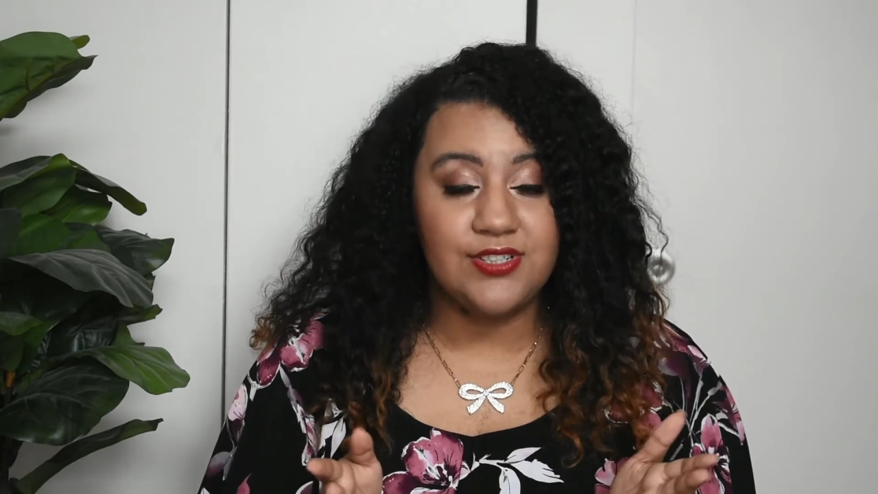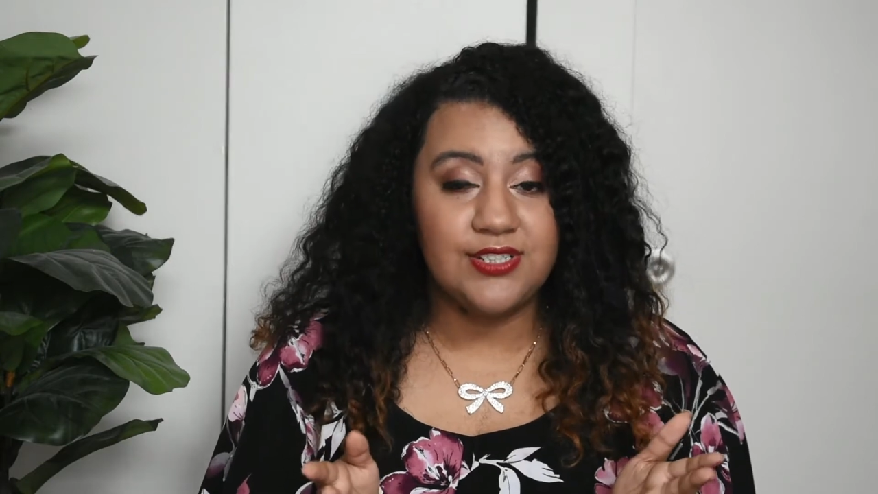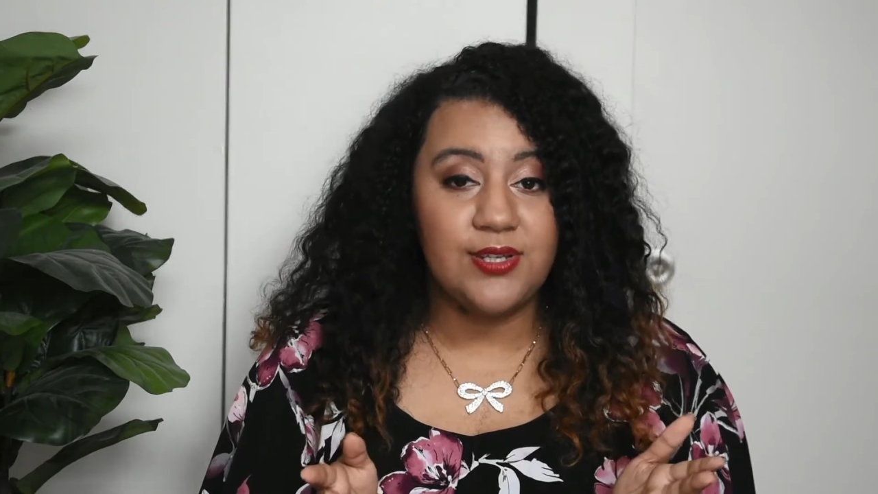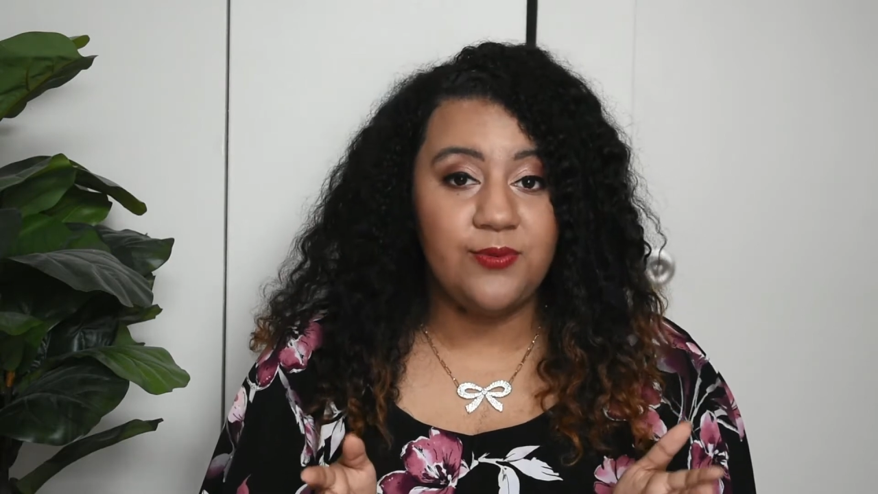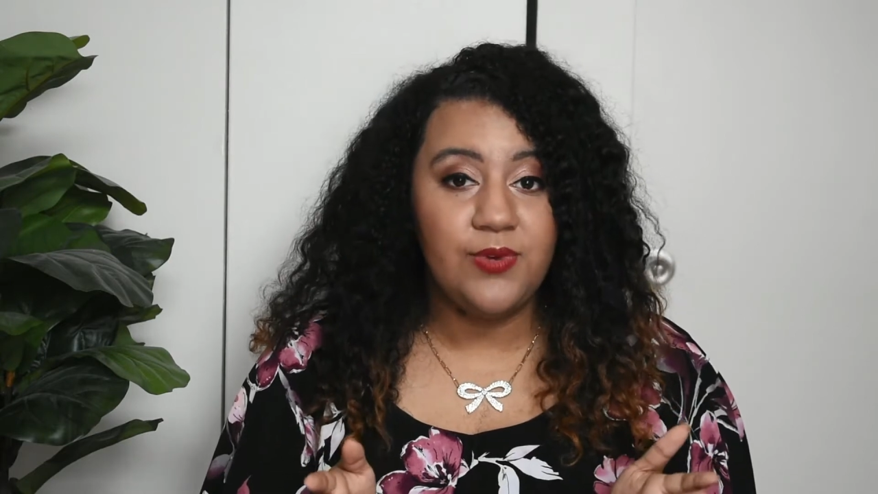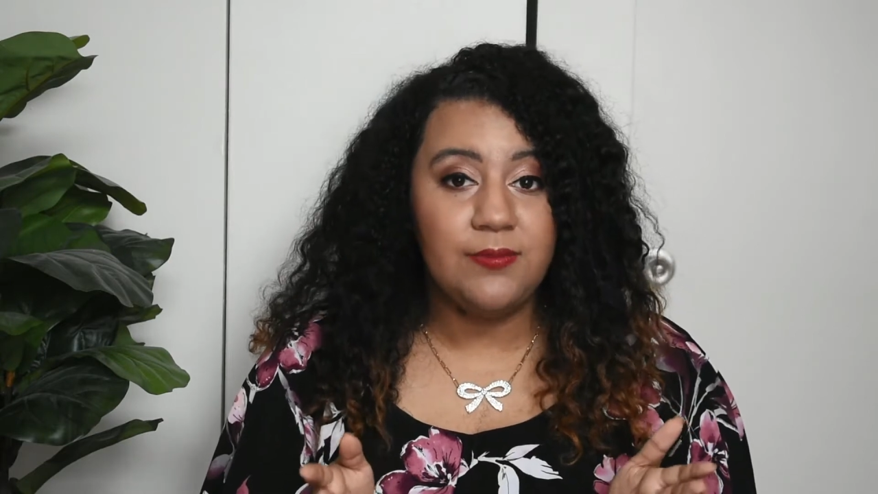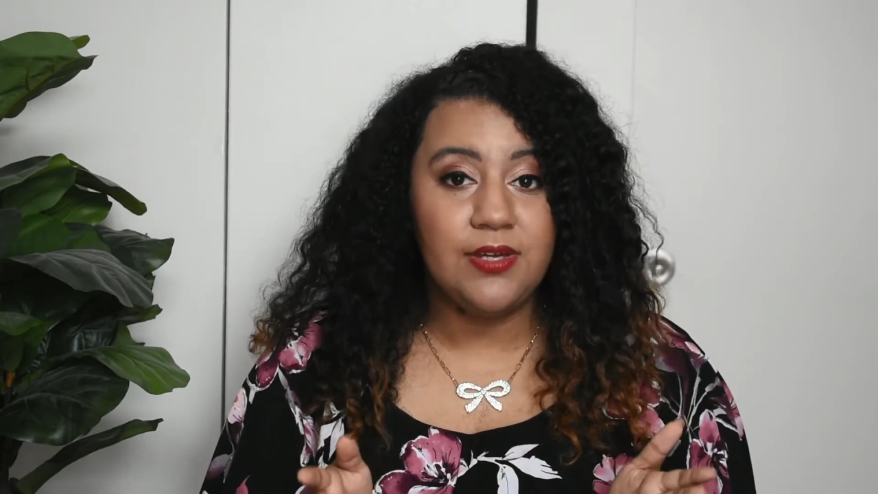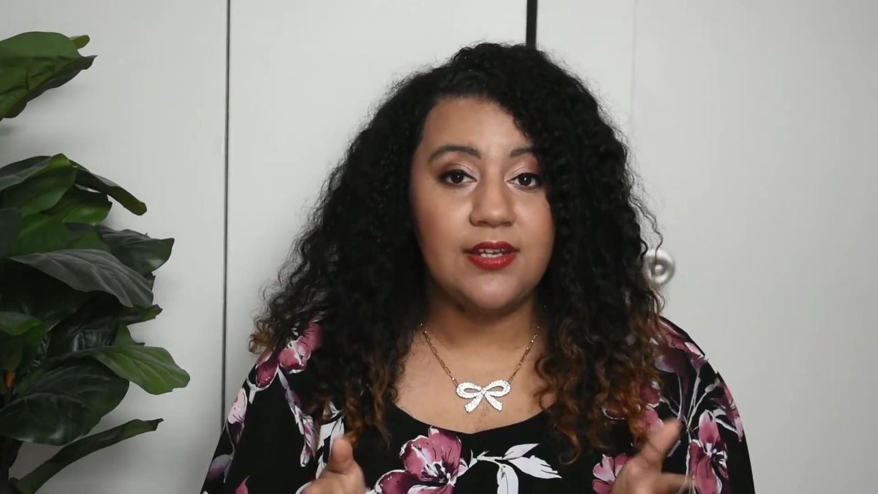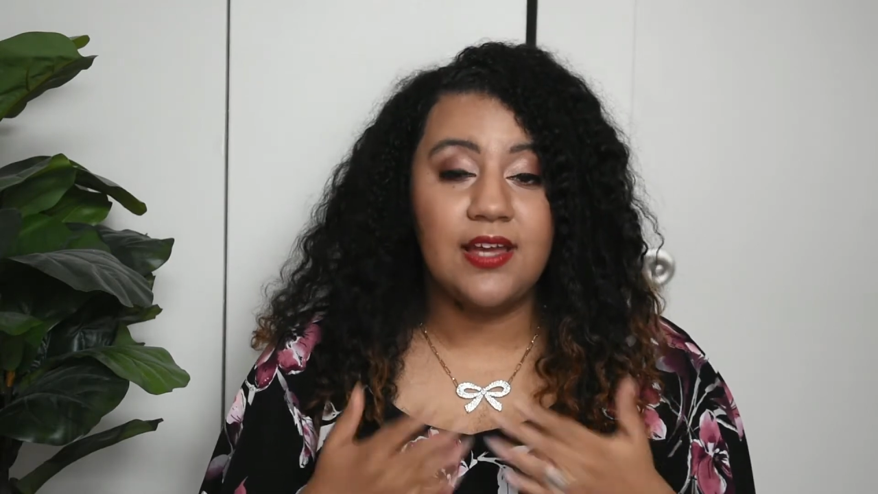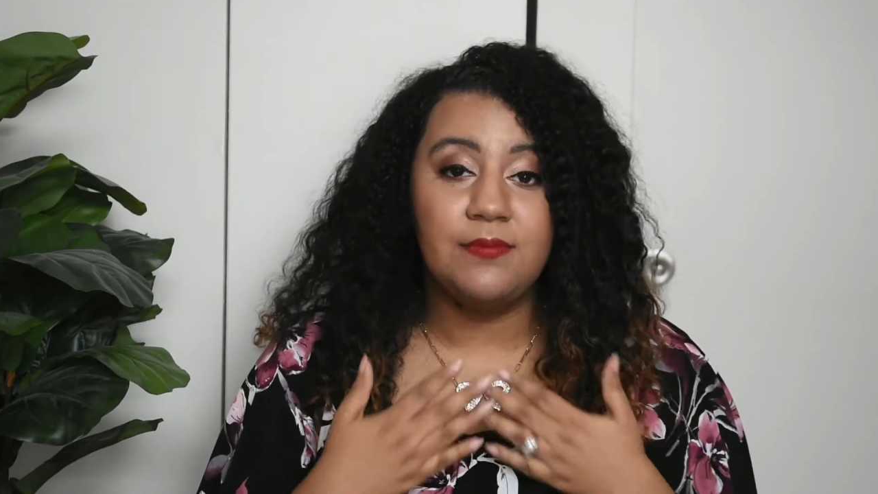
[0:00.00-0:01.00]
for some
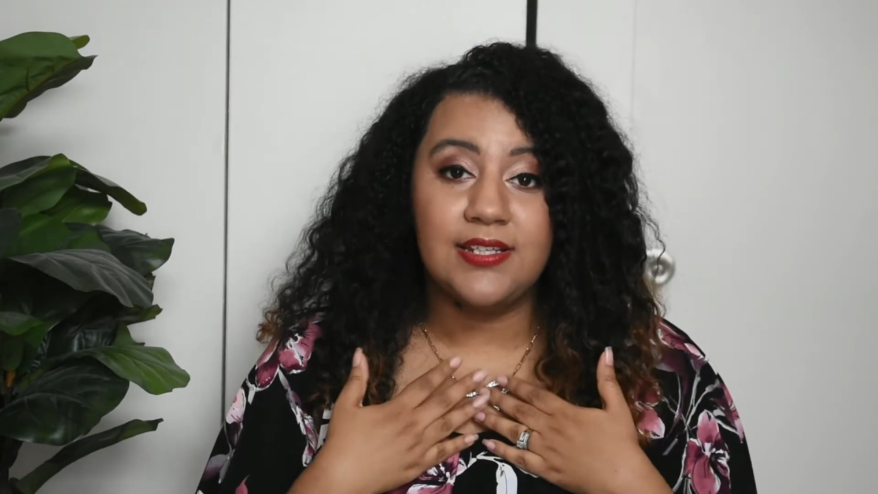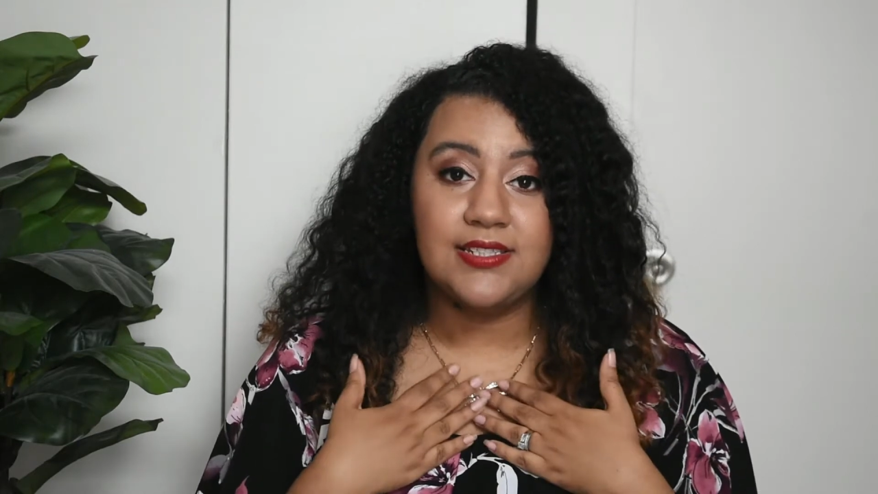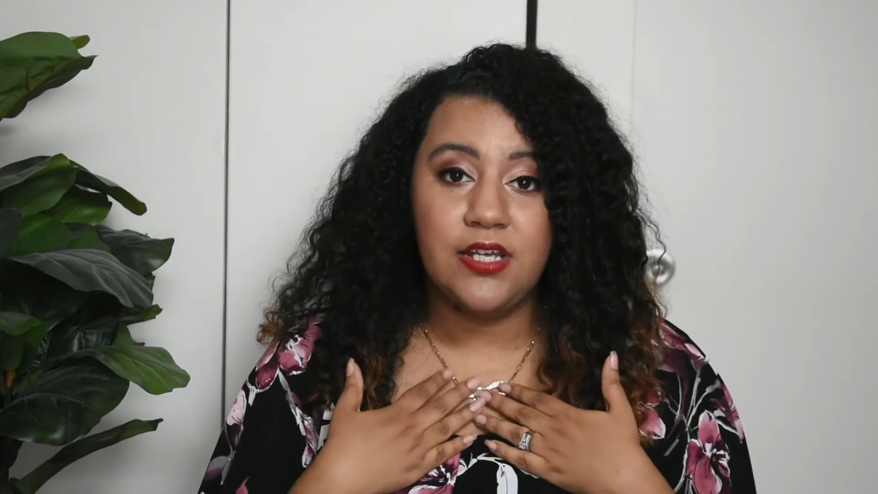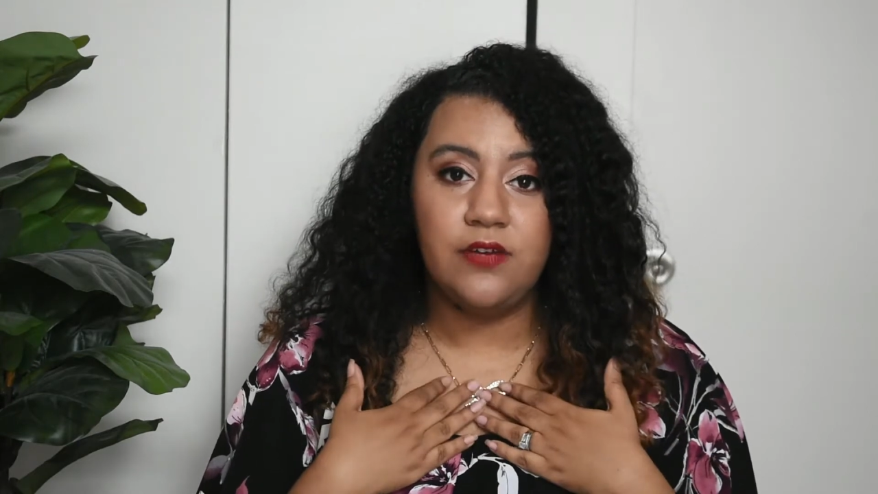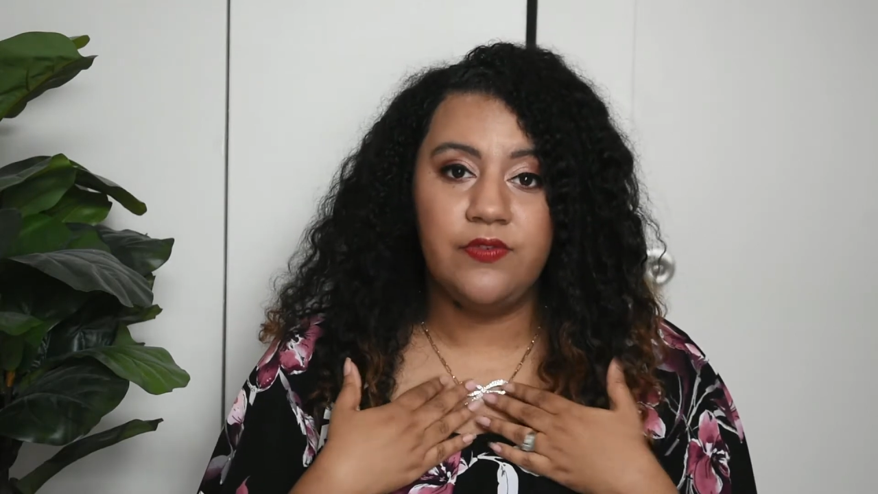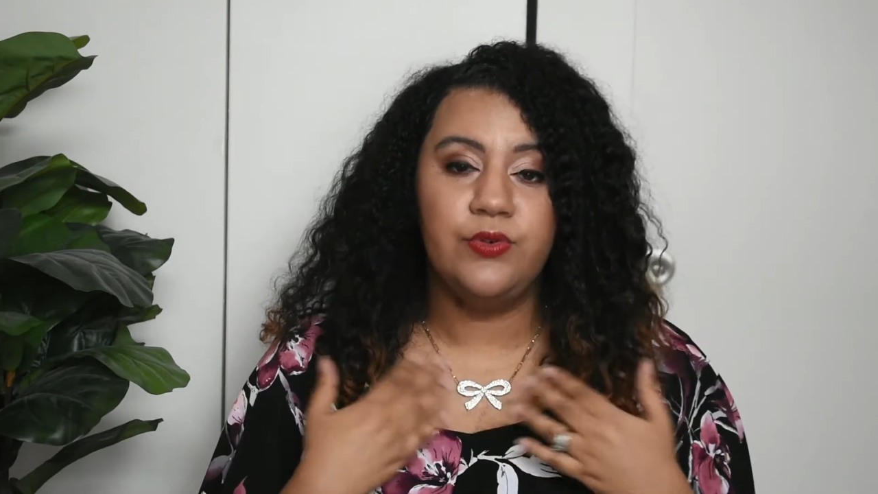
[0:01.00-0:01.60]
women like myself